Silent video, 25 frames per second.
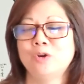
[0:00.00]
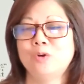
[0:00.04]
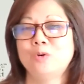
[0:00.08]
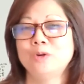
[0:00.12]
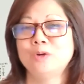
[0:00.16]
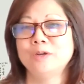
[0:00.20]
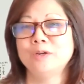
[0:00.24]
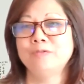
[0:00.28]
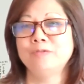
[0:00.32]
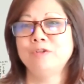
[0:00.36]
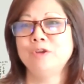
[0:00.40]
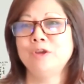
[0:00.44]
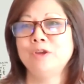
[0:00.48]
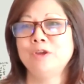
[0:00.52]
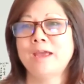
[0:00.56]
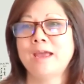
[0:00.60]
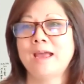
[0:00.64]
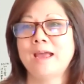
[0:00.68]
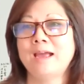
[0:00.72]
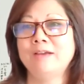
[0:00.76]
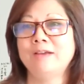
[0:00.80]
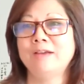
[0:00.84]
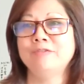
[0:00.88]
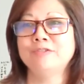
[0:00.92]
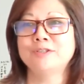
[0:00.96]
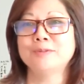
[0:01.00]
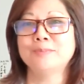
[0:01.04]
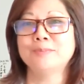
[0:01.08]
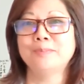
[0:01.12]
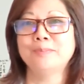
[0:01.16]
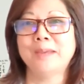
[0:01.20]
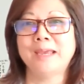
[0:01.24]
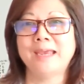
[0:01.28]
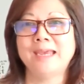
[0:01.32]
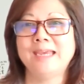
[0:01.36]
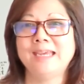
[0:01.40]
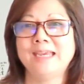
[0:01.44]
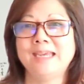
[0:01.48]
or if you have some
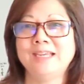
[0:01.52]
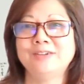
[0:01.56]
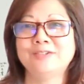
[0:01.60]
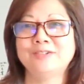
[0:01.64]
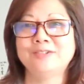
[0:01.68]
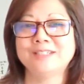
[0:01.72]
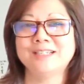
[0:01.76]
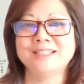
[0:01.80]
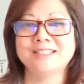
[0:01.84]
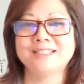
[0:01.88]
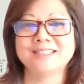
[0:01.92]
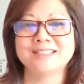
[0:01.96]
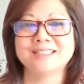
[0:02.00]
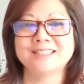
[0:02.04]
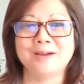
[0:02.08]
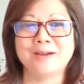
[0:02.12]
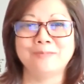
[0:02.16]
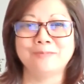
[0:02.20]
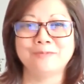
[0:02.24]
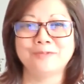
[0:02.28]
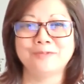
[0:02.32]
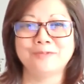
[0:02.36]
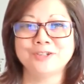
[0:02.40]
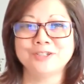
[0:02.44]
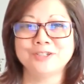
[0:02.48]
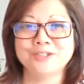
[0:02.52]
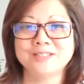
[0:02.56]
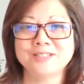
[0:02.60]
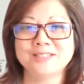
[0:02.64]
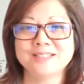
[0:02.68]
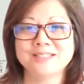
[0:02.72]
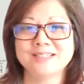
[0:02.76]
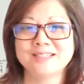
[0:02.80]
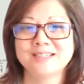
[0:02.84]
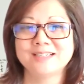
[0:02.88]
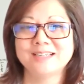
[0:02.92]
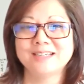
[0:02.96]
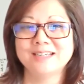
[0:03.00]
pain or discomfort
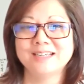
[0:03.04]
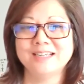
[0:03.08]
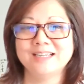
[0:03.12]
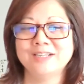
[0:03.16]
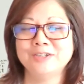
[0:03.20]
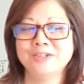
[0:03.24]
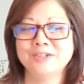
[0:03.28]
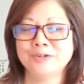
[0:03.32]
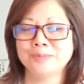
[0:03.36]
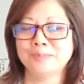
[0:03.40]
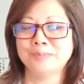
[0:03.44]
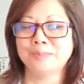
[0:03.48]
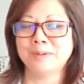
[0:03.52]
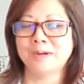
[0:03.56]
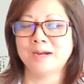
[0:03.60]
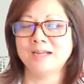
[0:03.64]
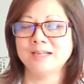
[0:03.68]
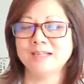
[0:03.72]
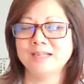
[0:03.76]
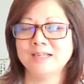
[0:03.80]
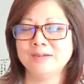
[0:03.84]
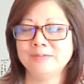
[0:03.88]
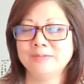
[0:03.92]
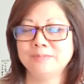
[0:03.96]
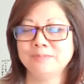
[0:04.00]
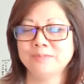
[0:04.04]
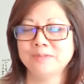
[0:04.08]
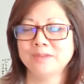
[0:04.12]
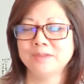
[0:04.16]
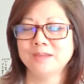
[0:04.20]
in your body,